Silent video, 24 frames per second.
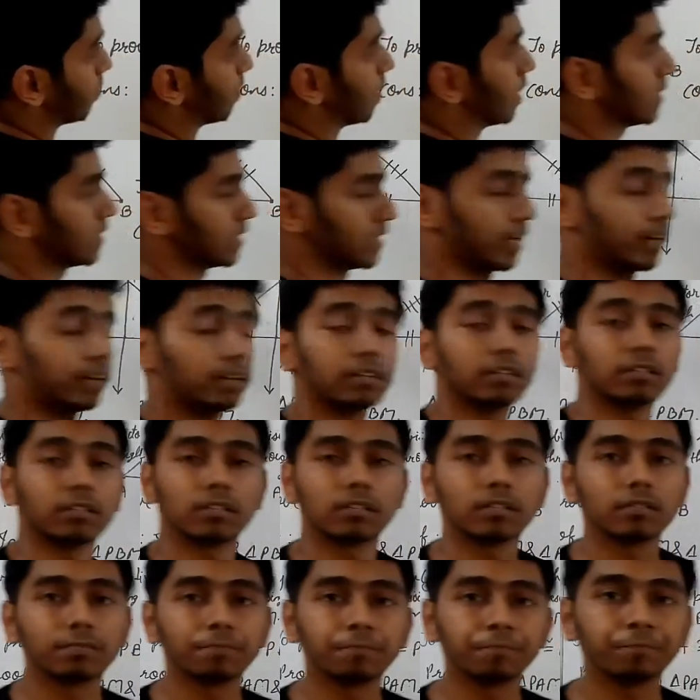bisector.
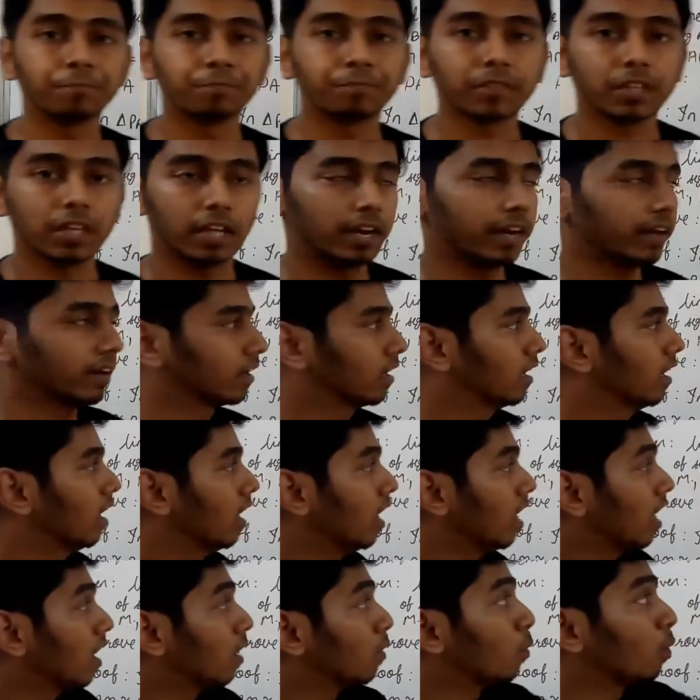Correct?
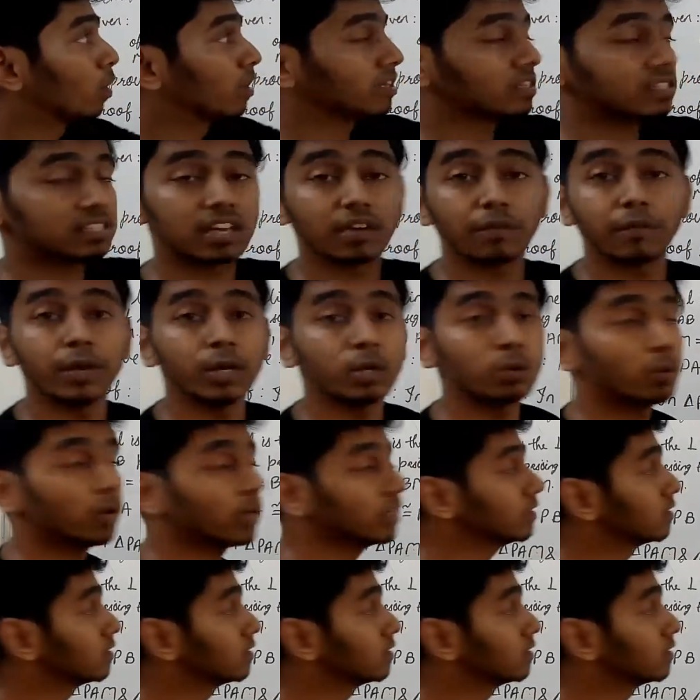What is given to